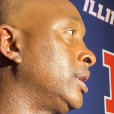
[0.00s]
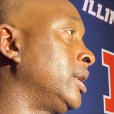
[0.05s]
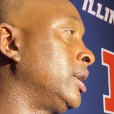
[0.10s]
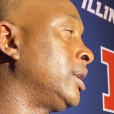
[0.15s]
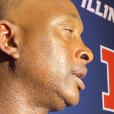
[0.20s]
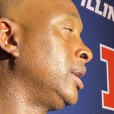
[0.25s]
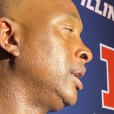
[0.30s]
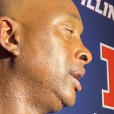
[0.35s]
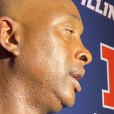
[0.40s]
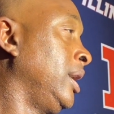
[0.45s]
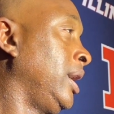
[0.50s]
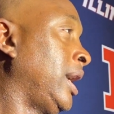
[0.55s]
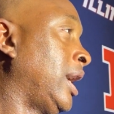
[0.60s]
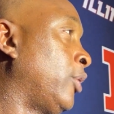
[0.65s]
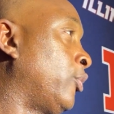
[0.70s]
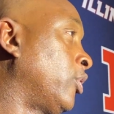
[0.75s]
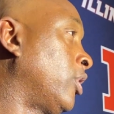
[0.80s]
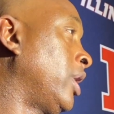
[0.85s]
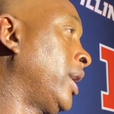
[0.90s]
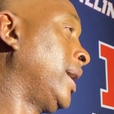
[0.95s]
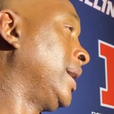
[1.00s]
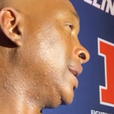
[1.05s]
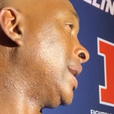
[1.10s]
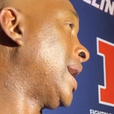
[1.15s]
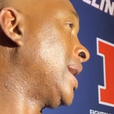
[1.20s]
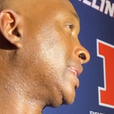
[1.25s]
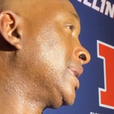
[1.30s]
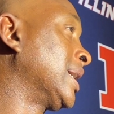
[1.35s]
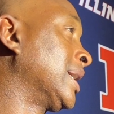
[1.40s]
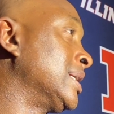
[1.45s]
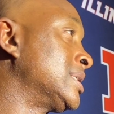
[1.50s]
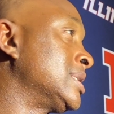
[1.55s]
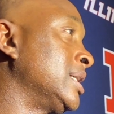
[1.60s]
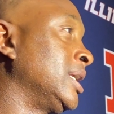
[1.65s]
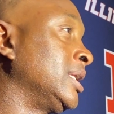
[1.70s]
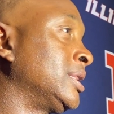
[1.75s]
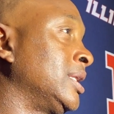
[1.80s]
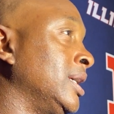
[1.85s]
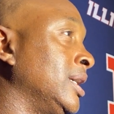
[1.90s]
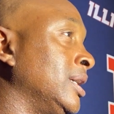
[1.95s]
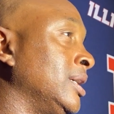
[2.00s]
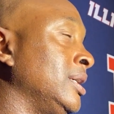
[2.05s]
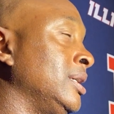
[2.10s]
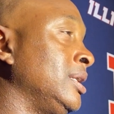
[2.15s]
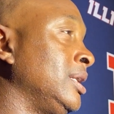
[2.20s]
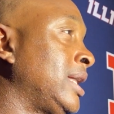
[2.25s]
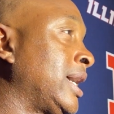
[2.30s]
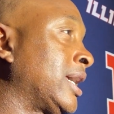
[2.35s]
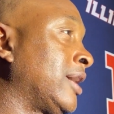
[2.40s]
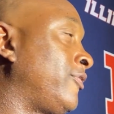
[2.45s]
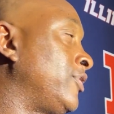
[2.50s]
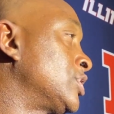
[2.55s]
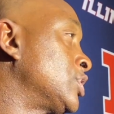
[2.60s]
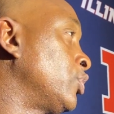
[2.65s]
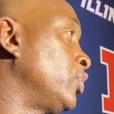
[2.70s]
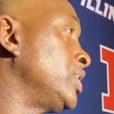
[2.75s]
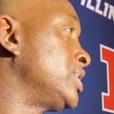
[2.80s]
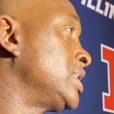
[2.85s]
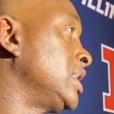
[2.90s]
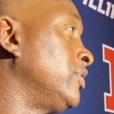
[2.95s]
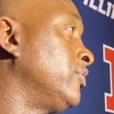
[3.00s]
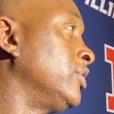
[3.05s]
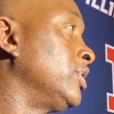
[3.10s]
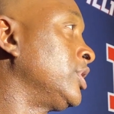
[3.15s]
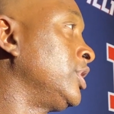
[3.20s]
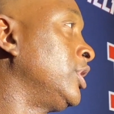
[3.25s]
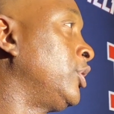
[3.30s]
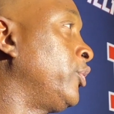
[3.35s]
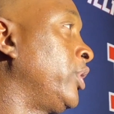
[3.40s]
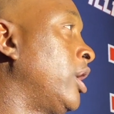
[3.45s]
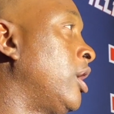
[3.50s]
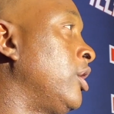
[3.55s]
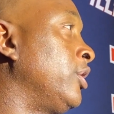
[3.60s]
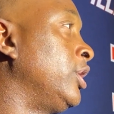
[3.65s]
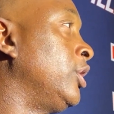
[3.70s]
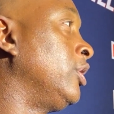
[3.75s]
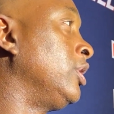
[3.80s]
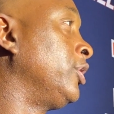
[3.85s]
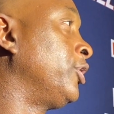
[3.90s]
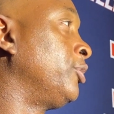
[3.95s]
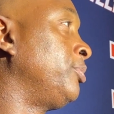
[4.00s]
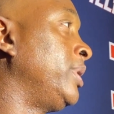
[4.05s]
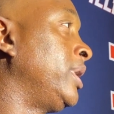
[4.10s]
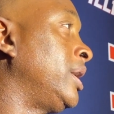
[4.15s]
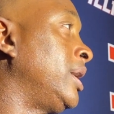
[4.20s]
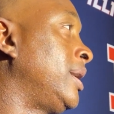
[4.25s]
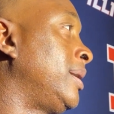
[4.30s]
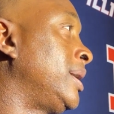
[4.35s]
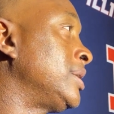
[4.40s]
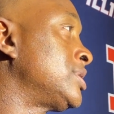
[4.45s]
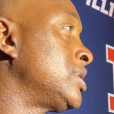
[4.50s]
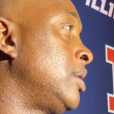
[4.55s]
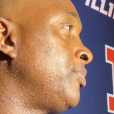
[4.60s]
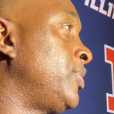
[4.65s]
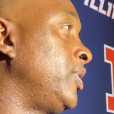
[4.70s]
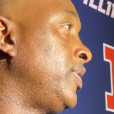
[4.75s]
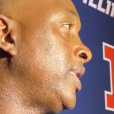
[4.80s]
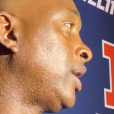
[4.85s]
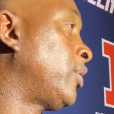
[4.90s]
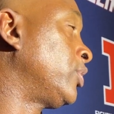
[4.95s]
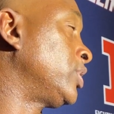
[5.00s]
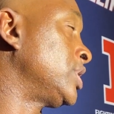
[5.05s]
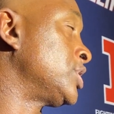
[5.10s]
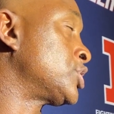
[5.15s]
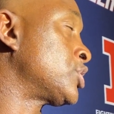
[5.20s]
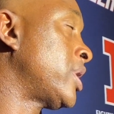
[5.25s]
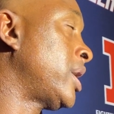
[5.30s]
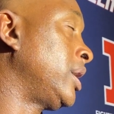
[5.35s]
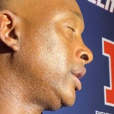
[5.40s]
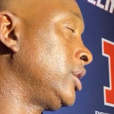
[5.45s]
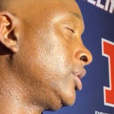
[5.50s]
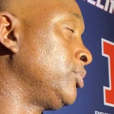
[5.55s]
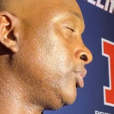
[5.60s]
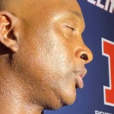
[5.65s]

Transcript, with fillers: And, and, we're, and it, I think it's anything, like if it's a receiver, you know, we all know a little bit about something that we're just trying to